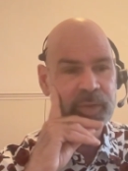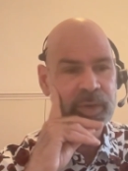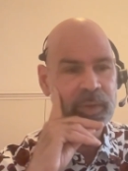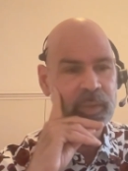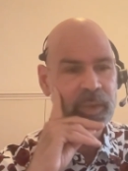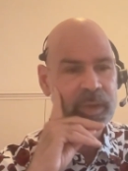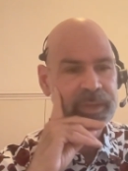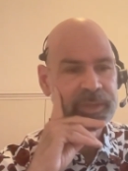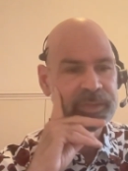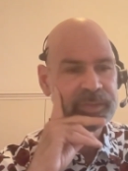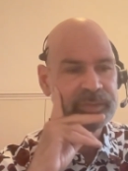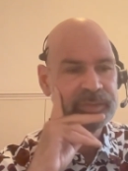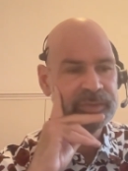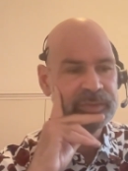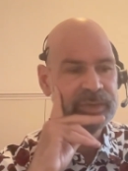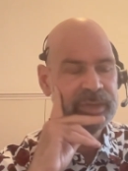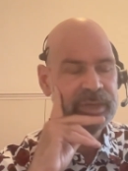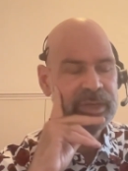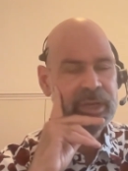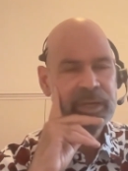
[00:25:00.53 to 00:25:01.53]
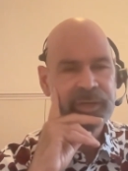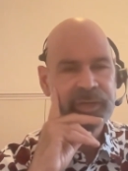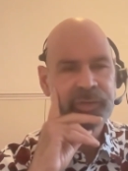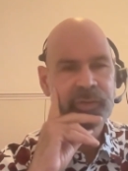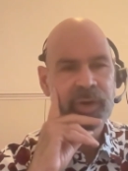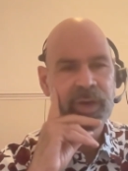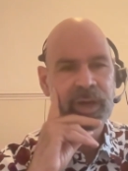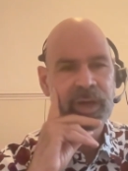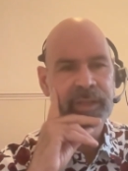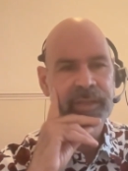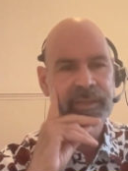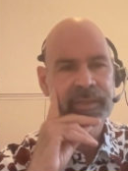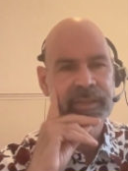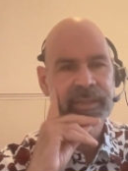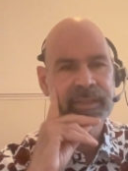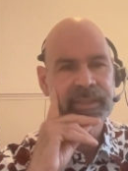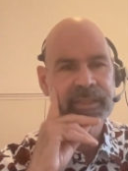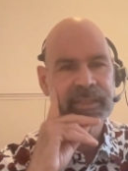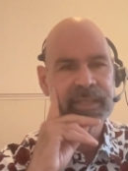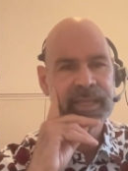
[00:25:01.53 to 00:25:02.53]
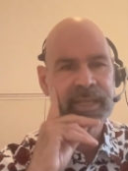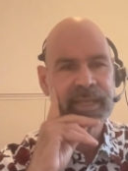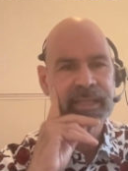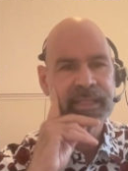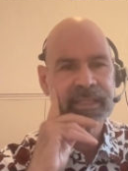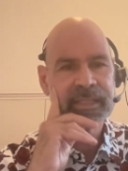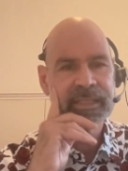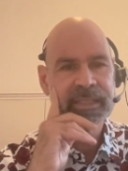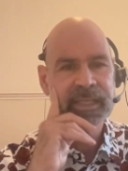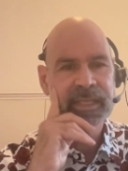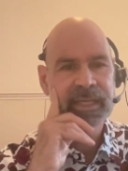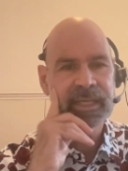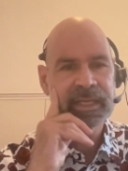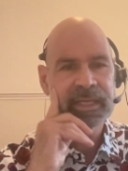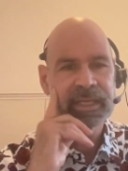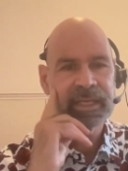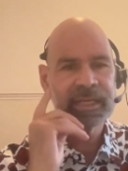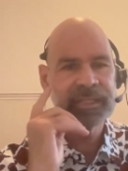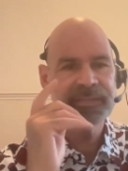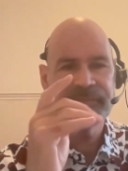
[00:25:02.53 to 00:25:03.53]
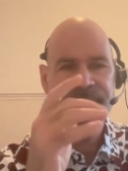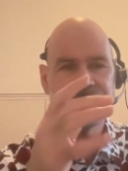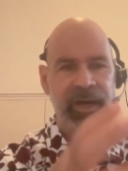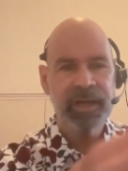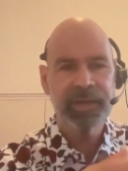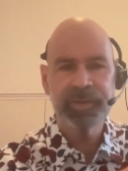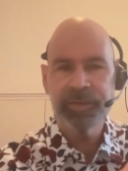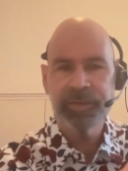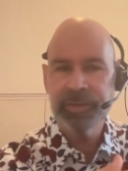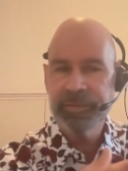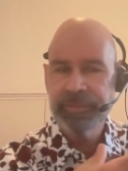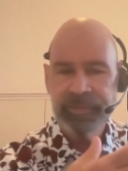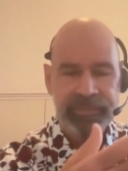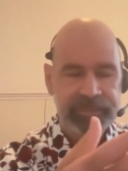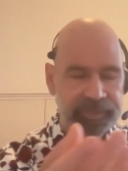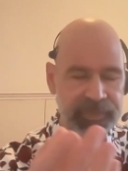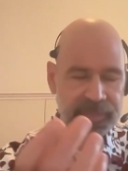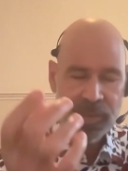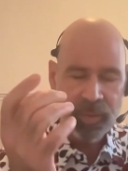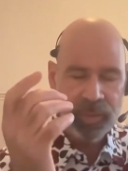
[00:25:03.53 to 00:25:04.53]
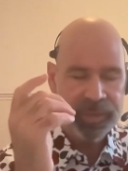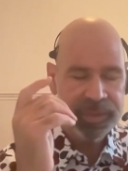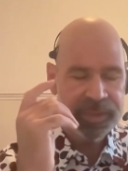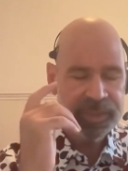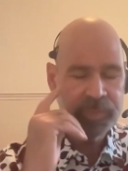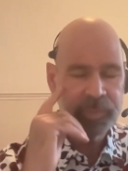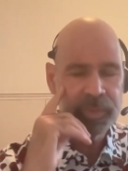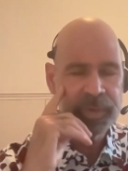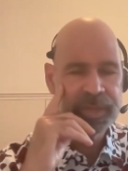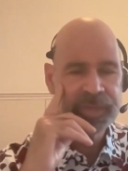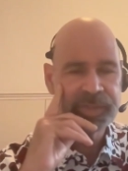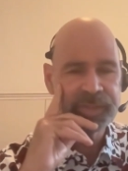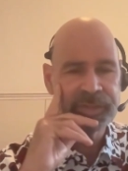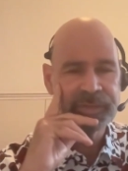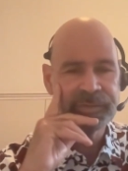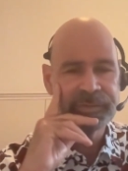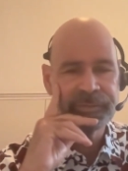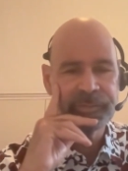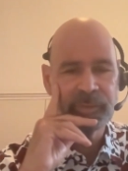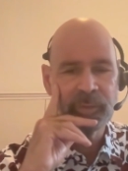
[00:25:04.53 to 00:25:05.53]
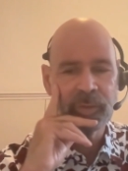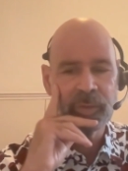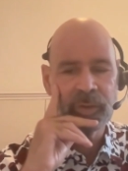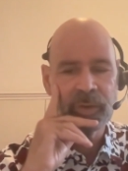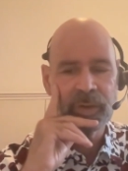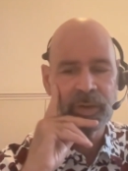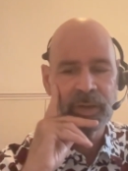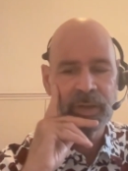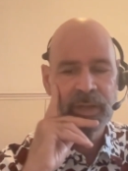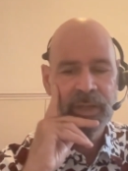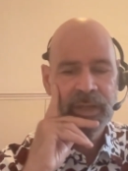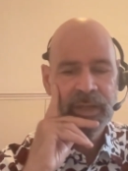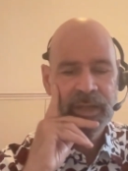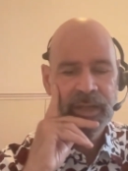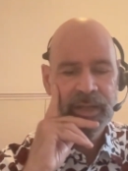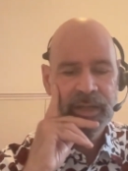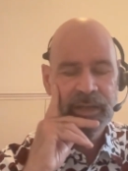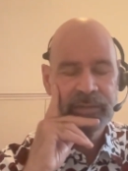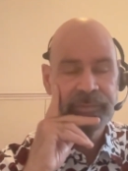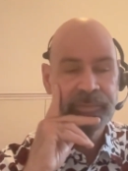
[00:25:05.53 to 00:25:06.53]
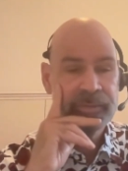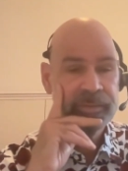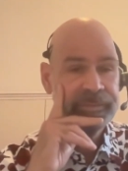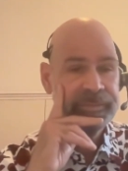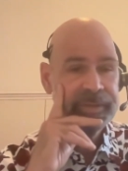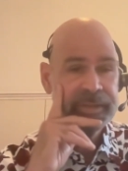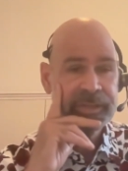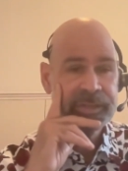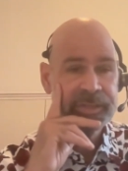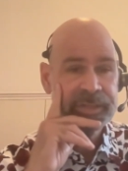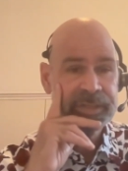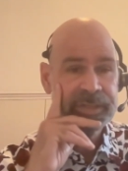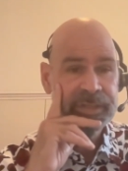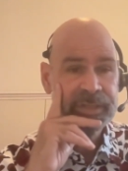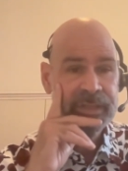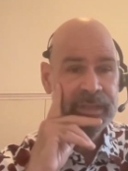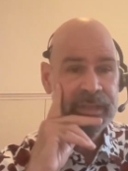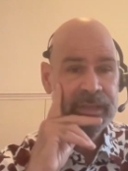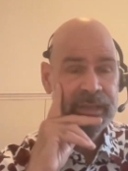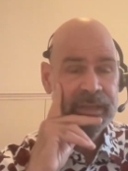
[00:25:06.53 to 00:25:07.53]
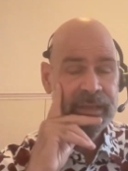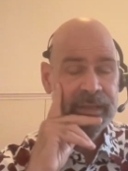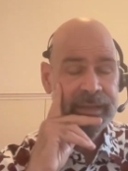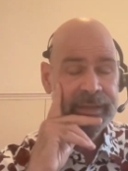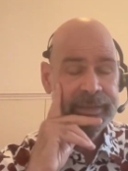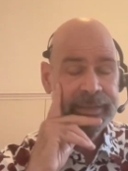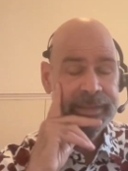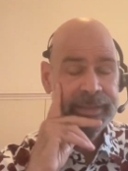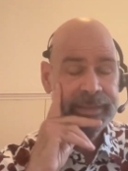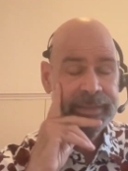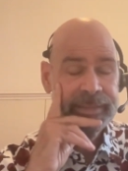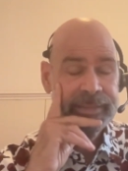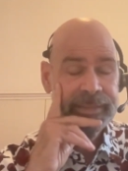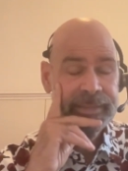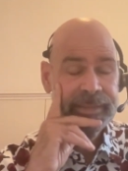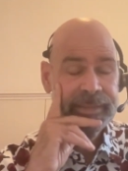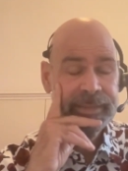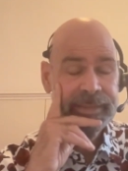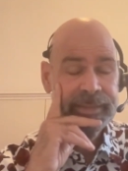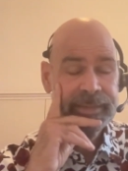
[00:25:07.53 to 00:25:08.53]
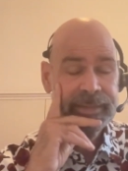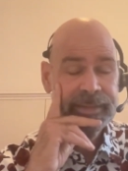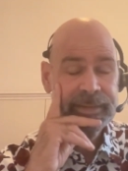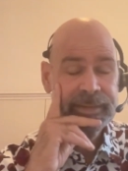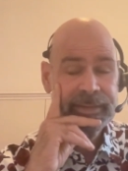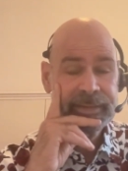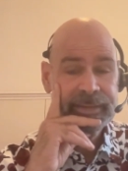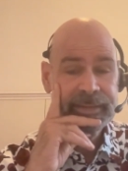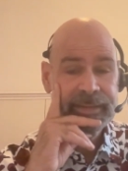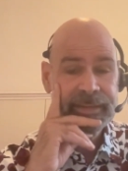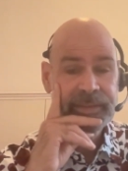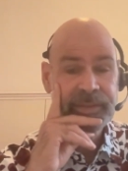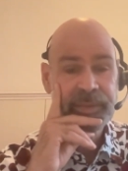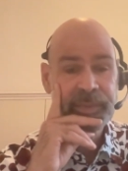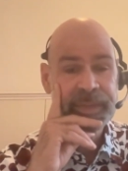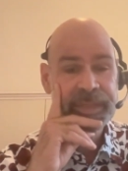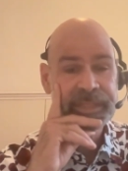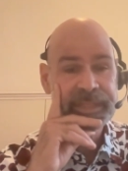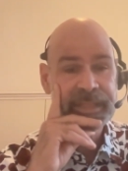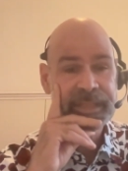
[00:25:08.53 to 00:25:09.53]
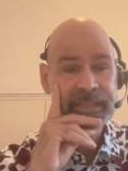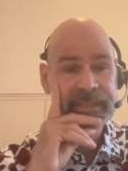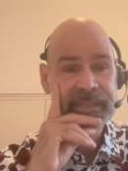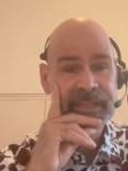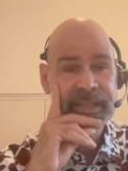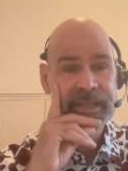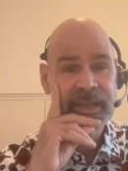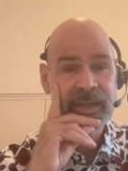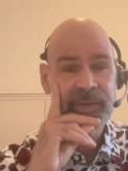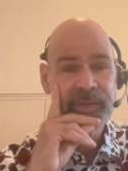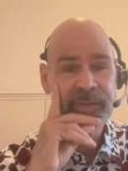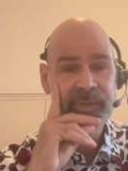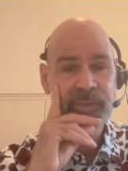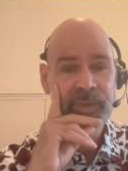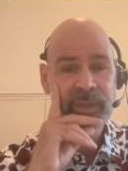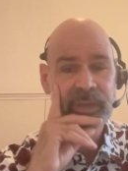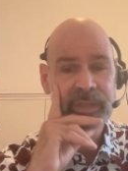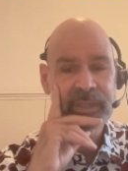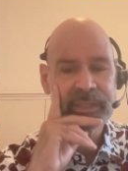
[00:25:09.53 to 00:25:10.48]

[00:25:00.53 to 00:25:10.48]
I want to draw on this as fodder or inspiration for a fiction, and then you might test that out as well.